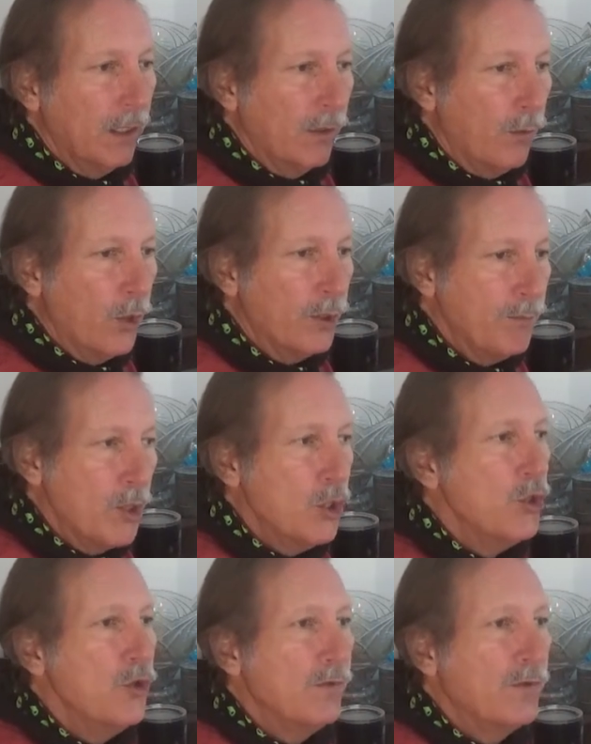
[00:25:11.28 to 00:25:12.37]
would
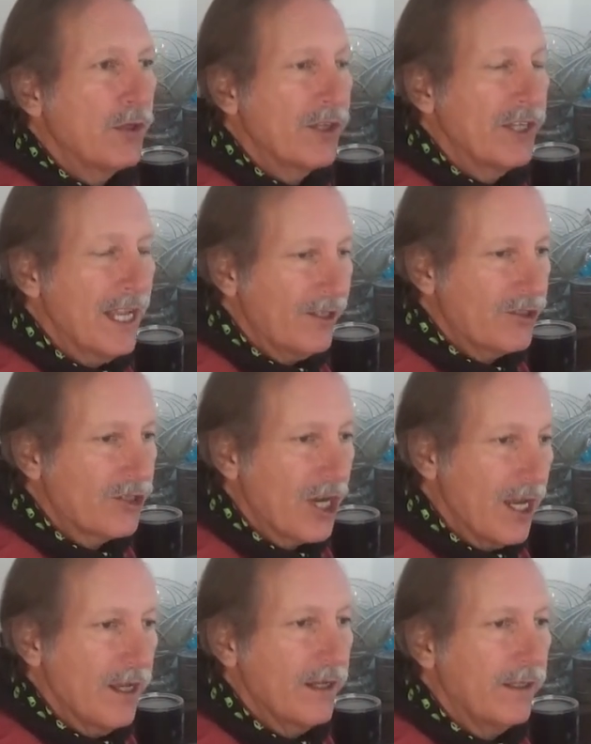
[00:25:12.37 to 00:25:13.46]
move to the next
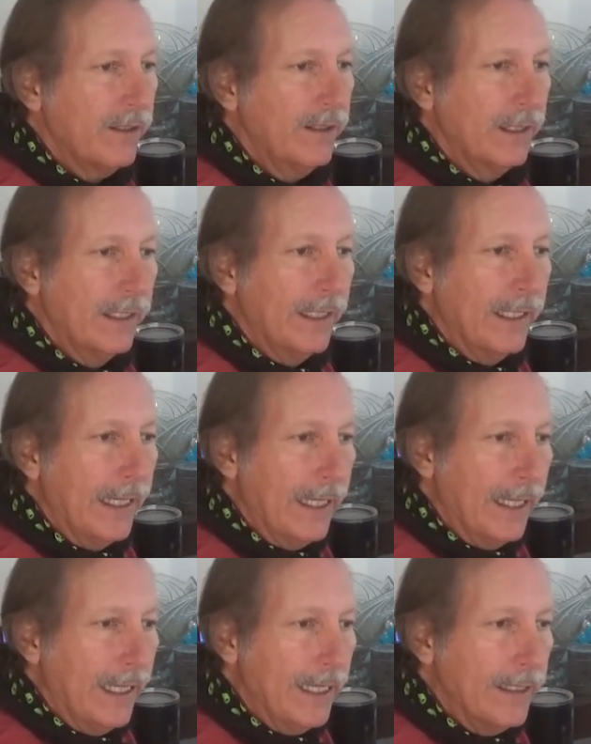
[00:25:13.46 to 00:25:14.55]
shell,
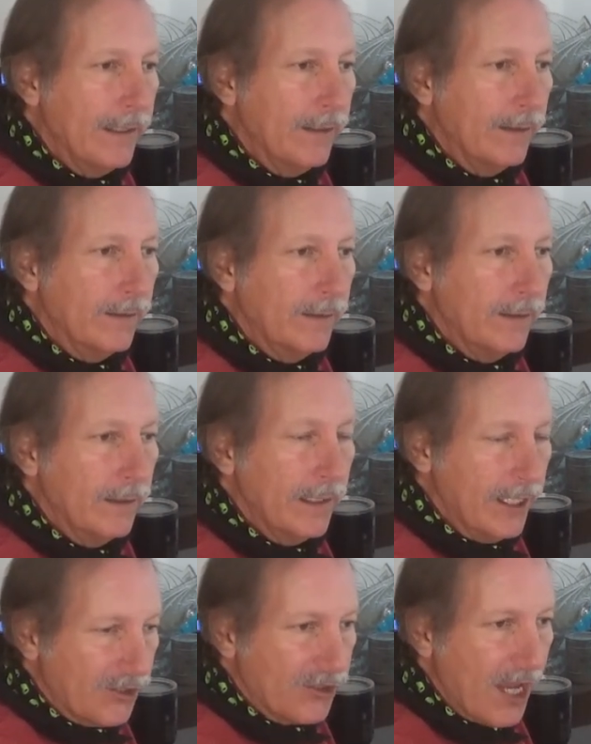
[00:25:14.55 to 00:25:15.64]
and
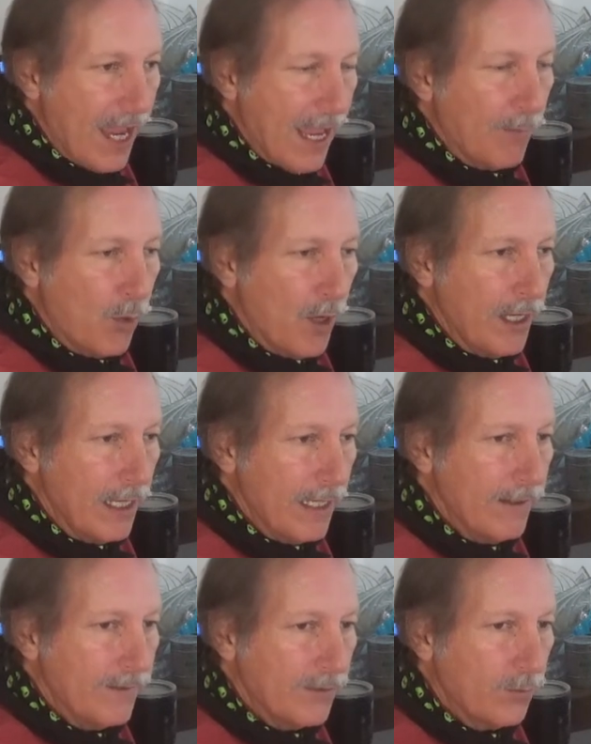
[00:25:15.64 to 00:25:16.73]
its time
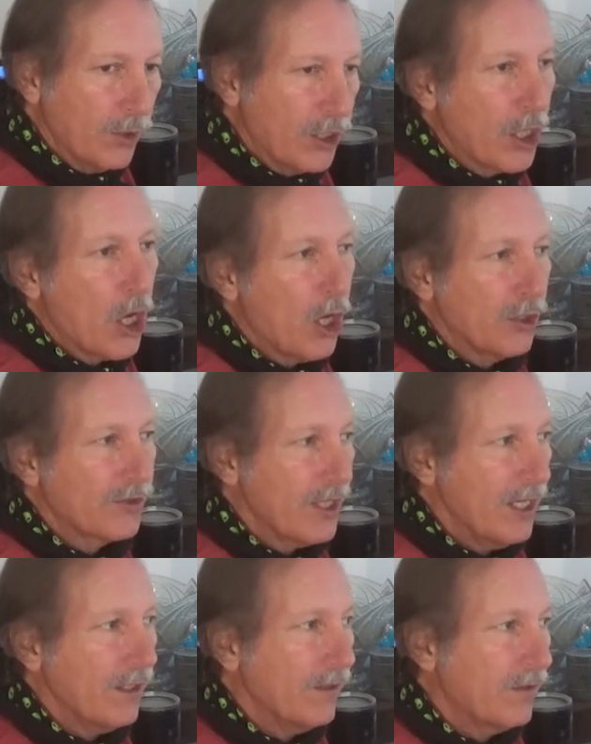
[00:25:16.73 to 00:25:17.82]
waves would cause
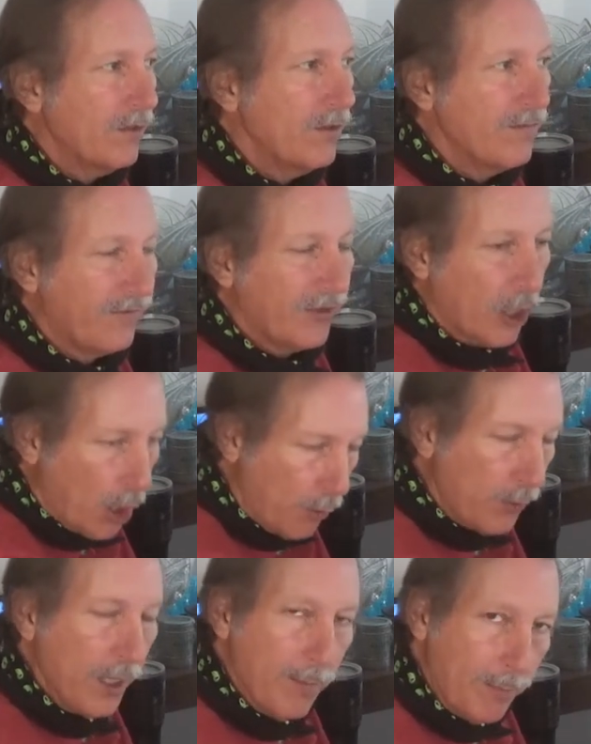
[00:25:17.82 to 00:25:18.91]
it to
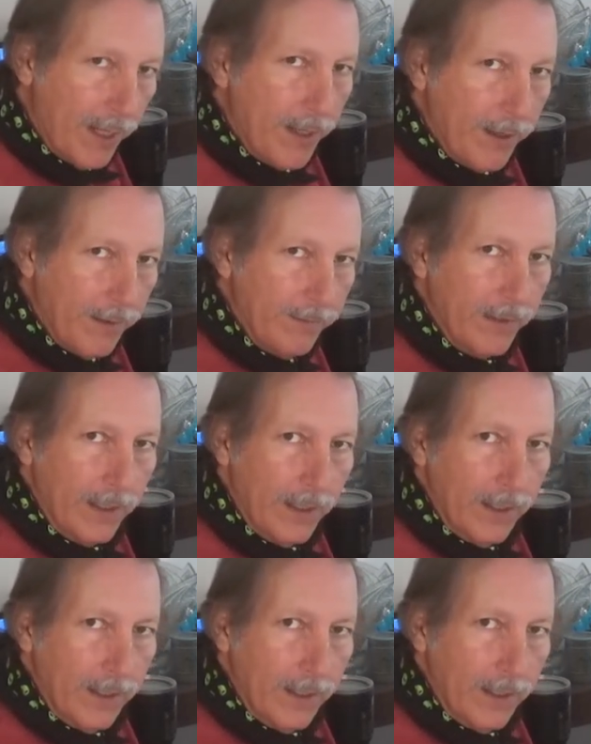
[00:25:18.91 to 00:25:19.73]
float above